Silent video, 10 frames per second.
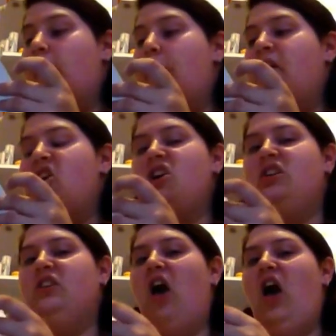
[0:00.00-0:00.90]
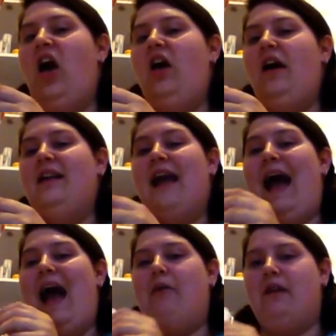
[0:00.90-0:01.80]
because her and
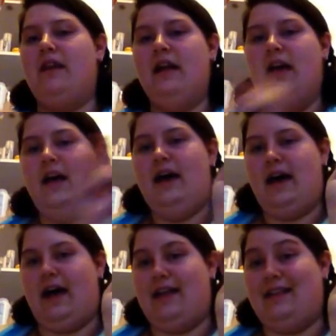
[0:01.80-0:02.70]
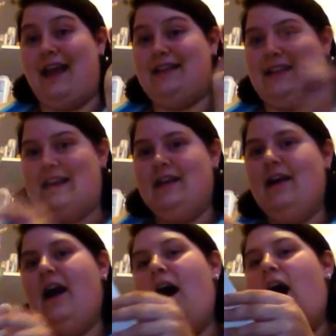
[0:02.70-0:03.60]
Harry, her daddy,
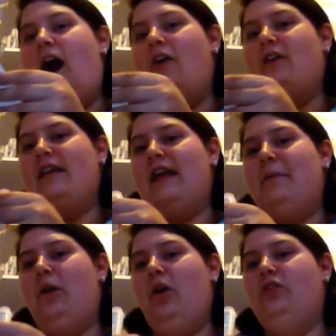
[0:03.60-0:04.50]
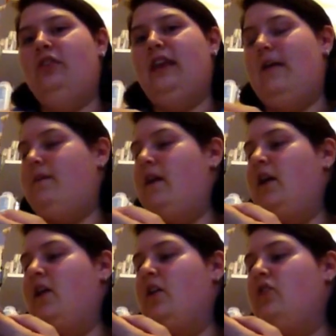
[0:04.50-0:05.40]
are in a plot together
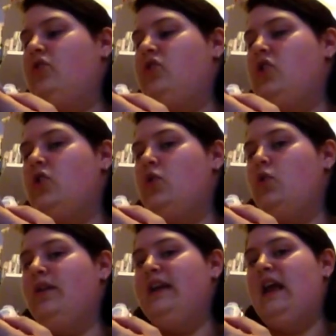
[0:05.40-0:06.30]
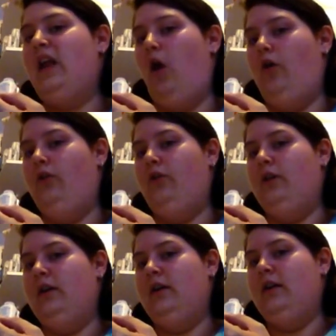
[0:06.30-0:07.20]
to kill off
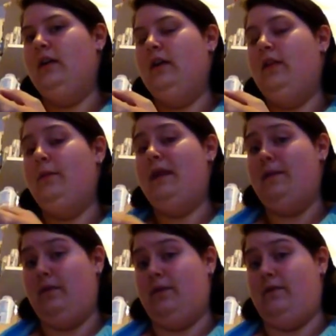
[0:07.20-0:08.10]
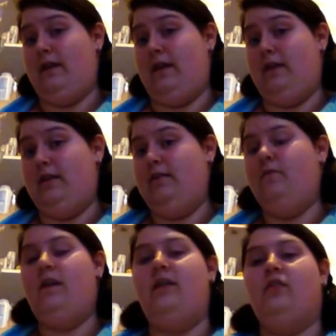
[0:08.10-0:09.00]
the people in the
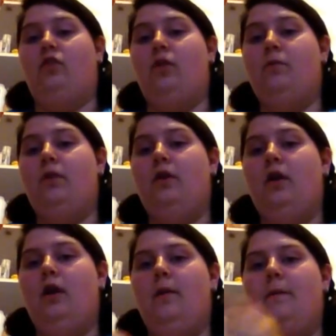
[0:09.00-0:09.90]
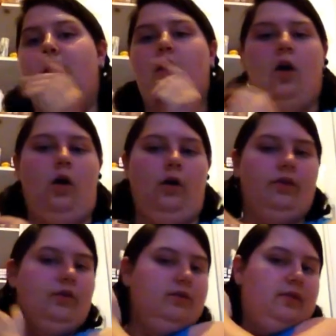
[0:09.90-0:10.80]
theatre group,
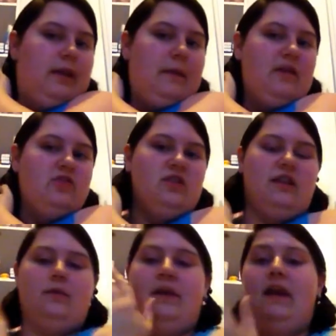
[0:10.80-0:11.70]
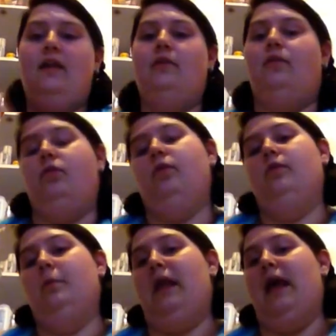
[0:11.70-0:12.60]
because they mention at the beginning of
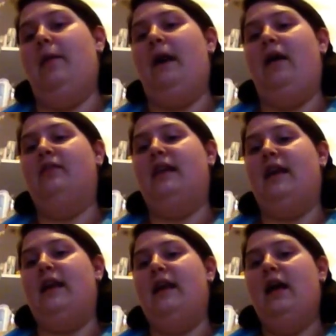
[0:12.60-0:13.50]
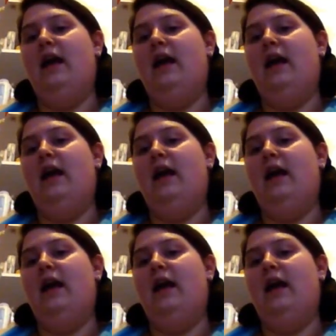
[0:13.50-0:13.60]
the play about a